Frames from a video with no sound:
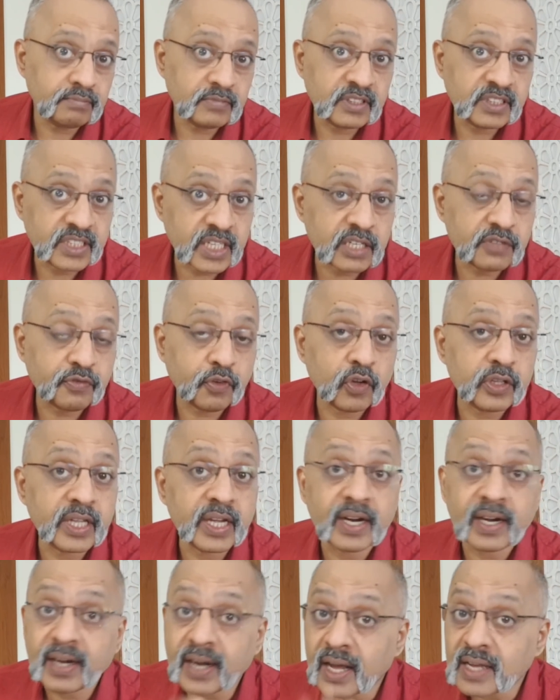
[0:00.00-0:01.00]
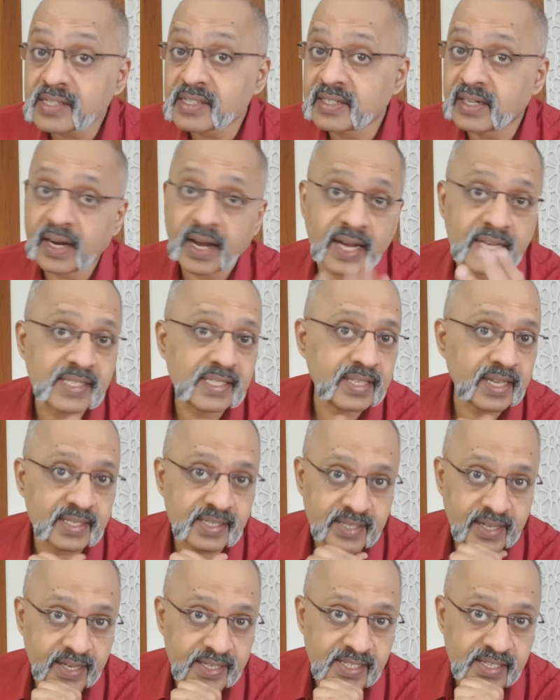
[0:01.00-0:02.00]
sit for the class 10
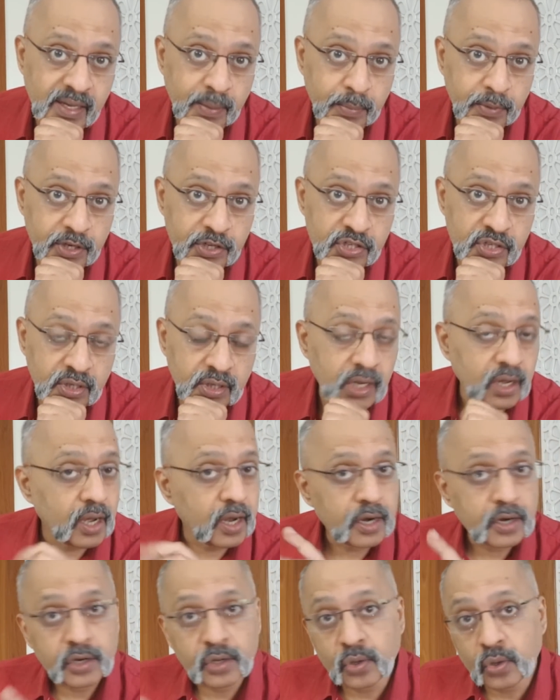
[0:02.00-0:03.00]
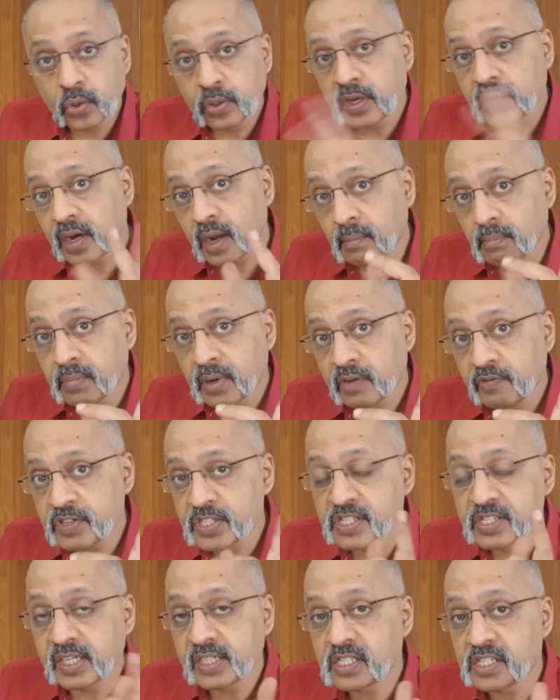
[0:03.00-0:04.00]
ICSC examination. Do you know the number
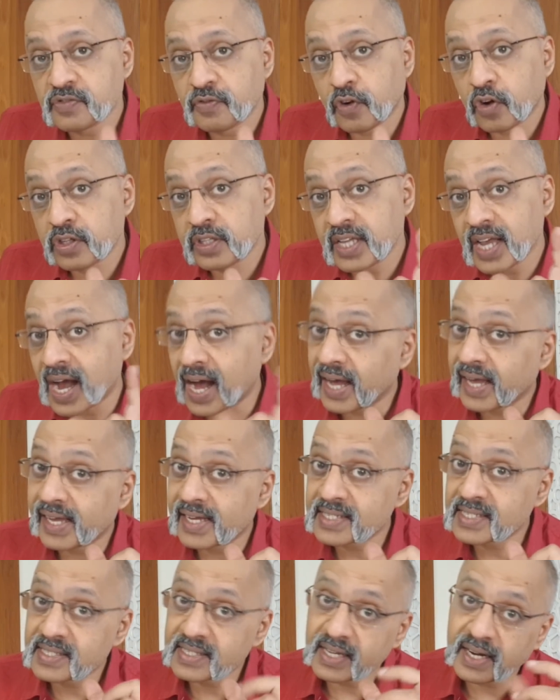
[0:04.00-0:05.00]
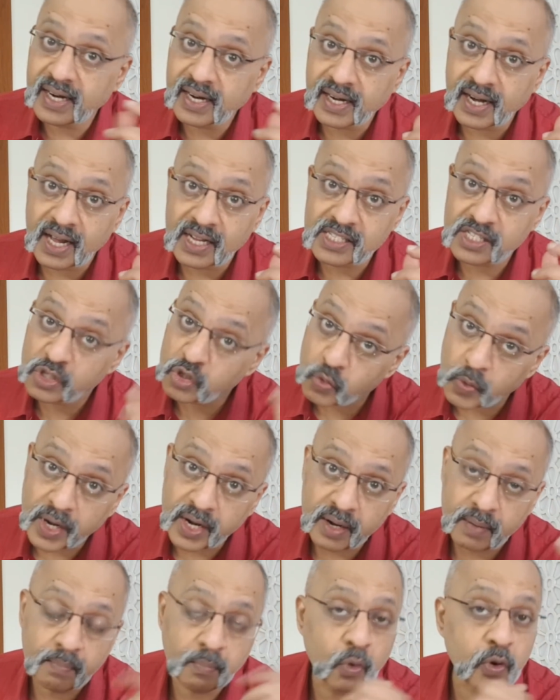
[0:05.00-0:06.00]
which sits for the ISC class
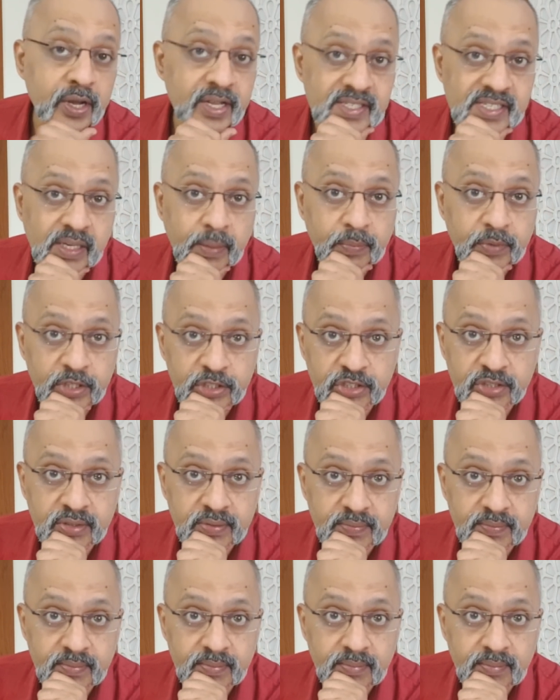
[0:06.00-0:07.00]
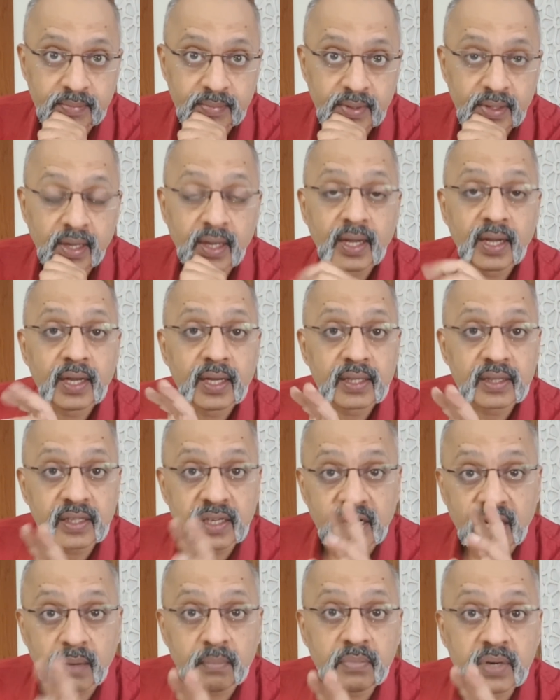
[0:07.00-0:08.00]
12 board examination?
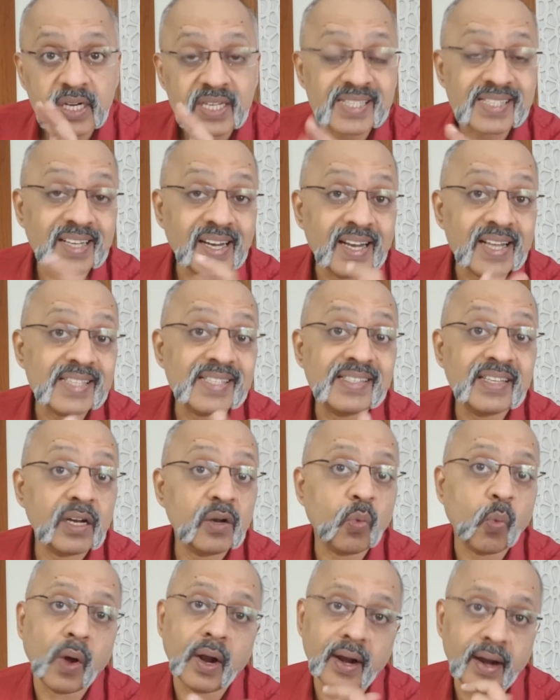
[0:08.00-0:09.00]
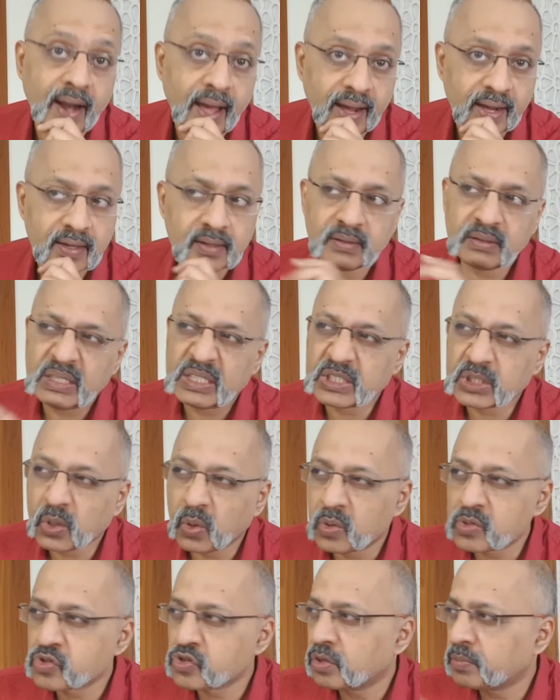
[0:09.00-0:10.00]
The number is less than 1 lakh. It's
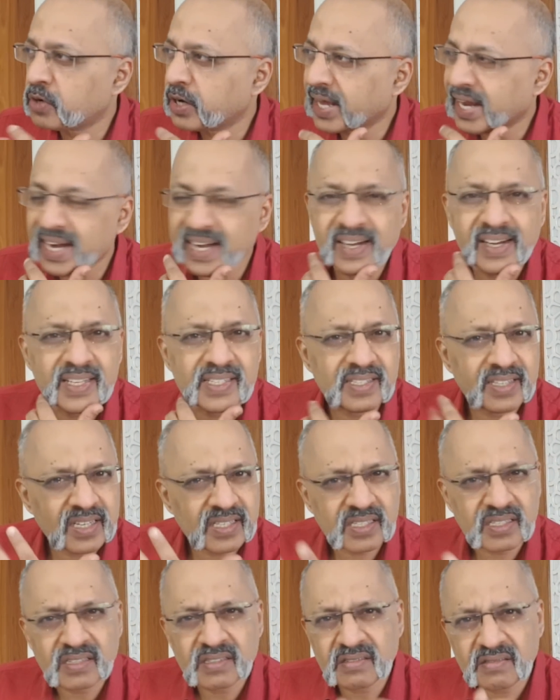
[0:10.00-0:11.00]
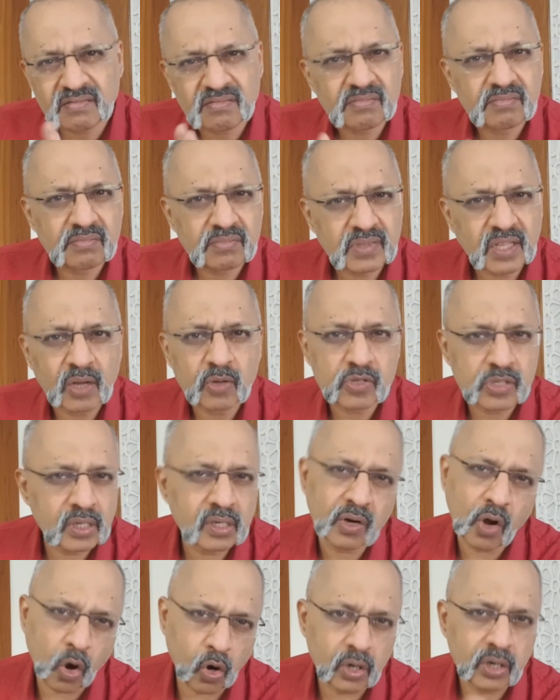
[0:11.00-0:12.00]
close to about
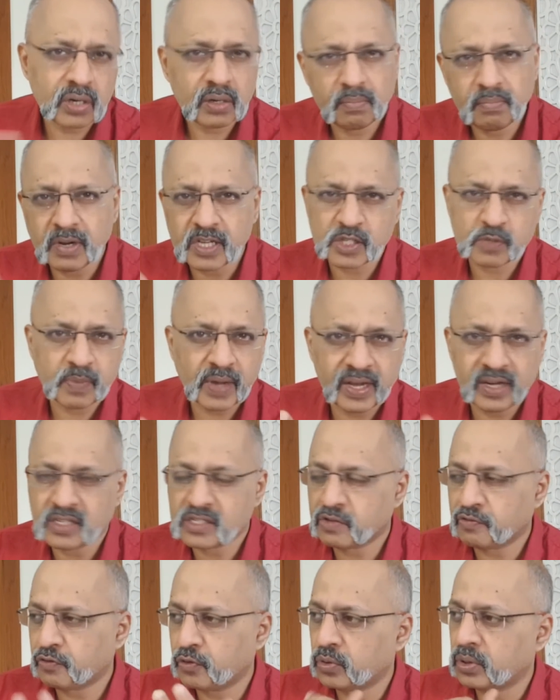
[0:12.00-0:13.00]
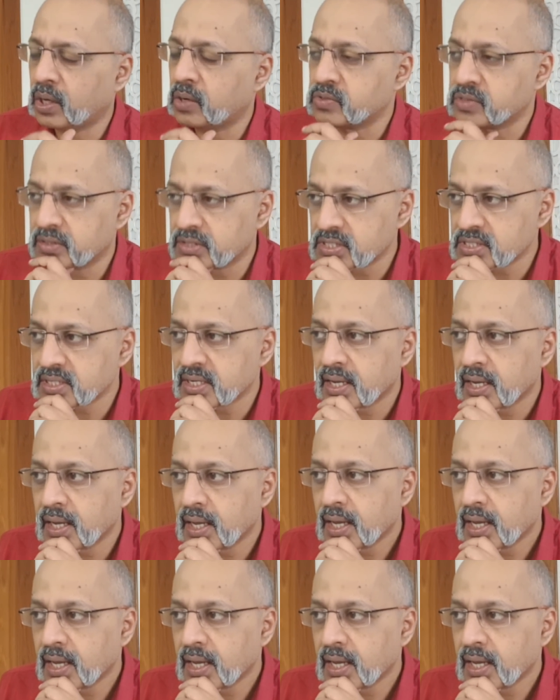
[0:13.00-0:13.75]
86,000 odd, plus minus a few thousands.